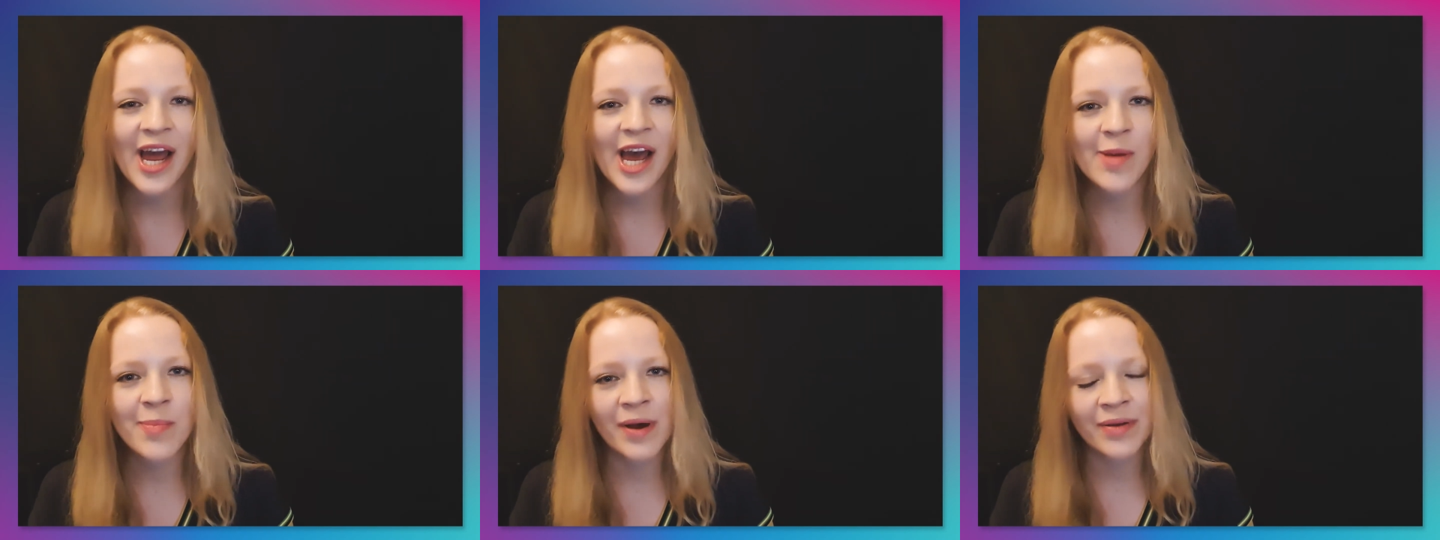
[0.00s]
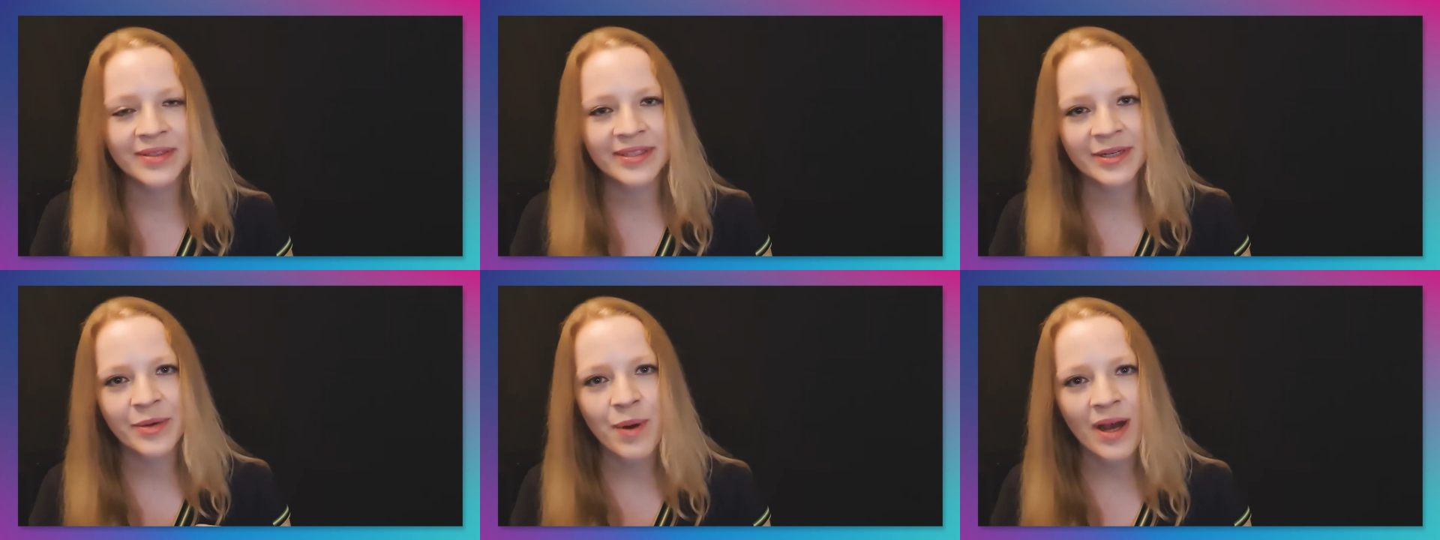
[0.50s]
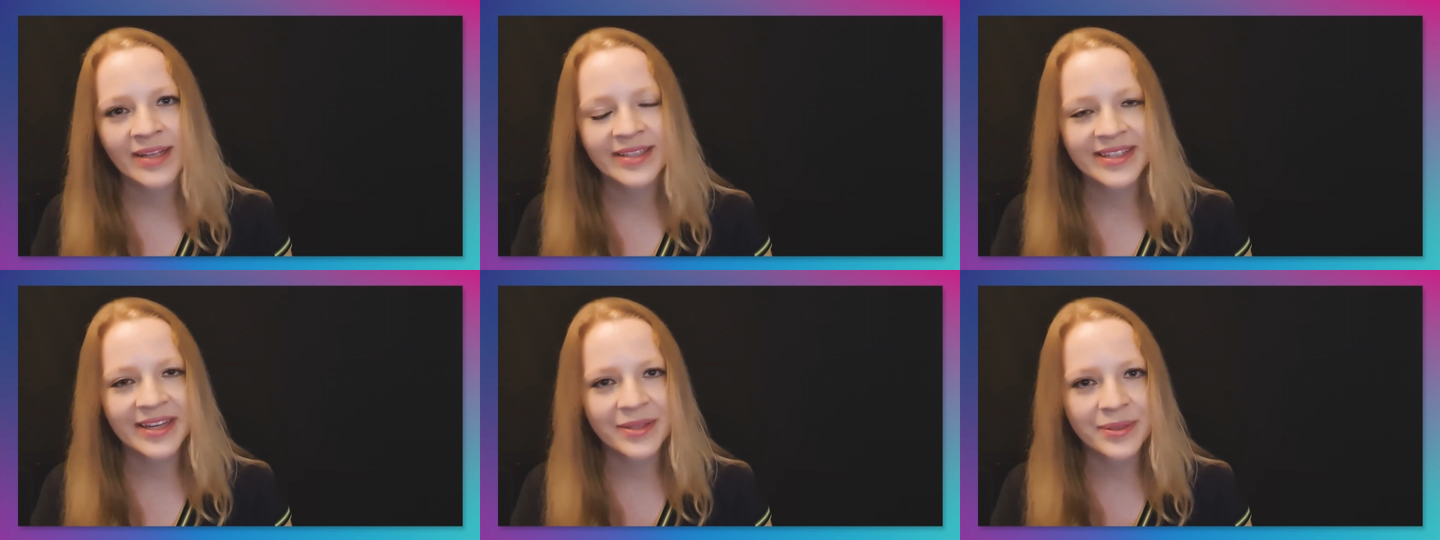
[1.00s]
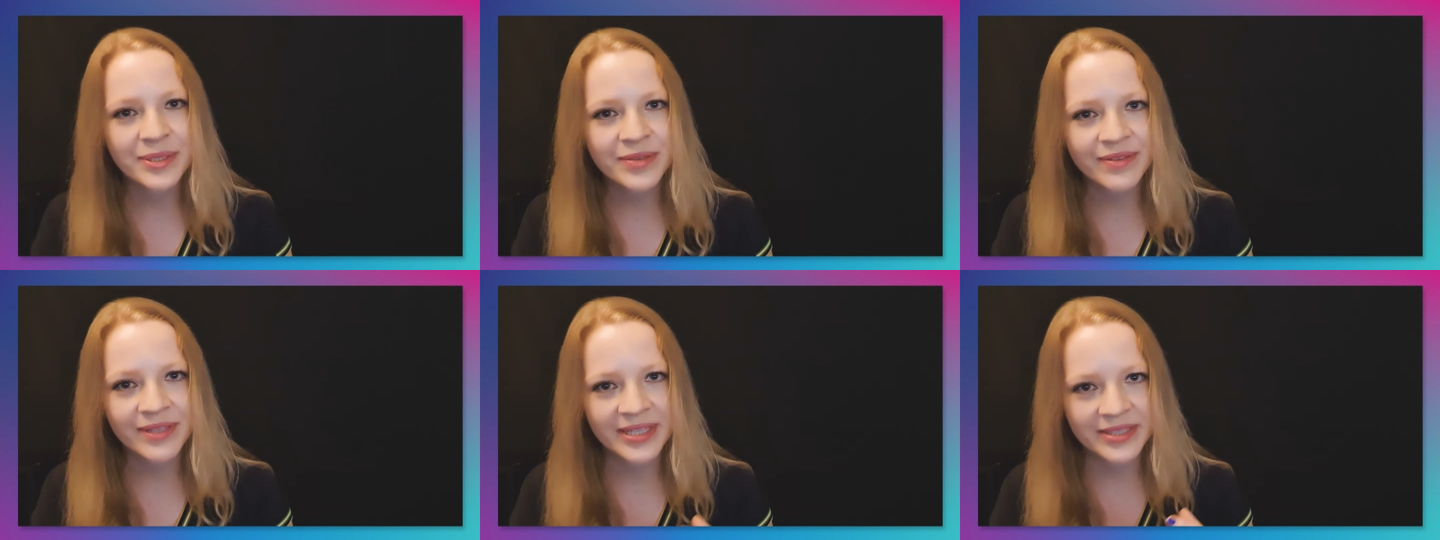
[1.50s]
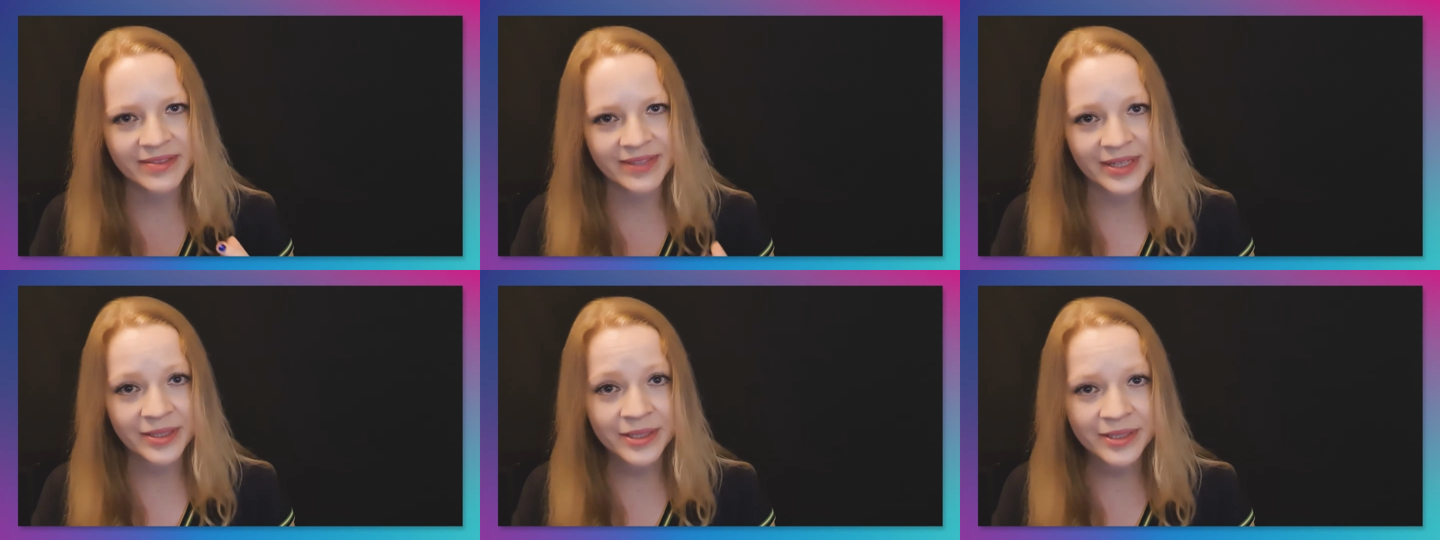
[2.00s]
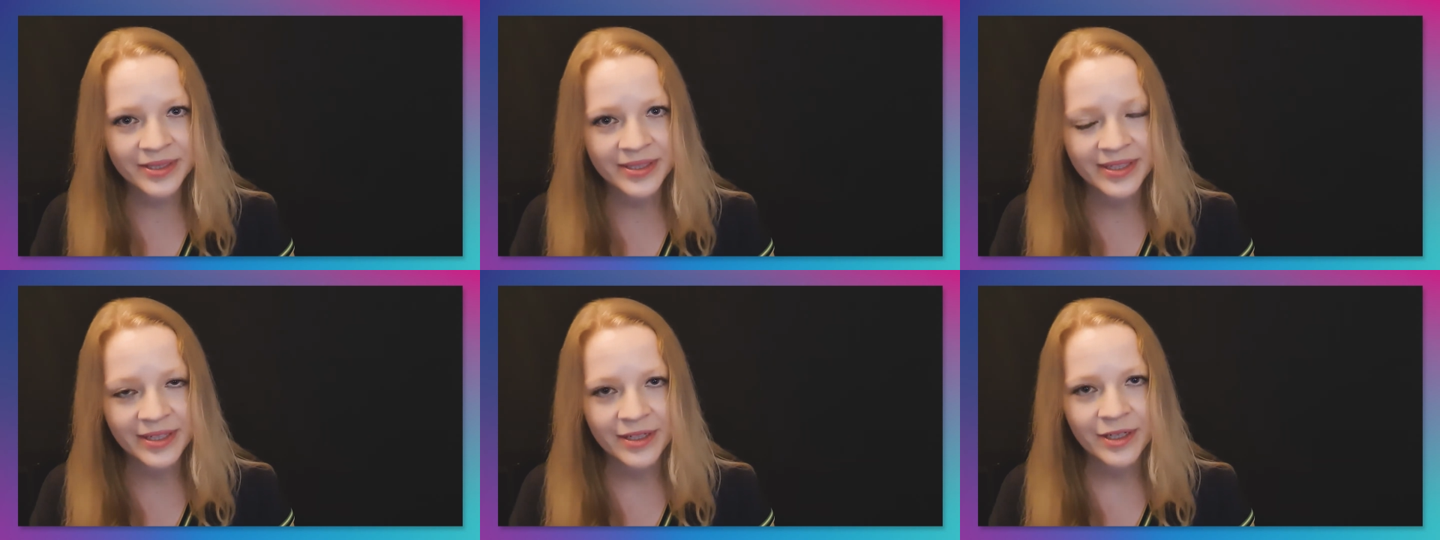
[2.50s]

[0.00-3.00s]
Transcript: about the quality and usefulness of that good,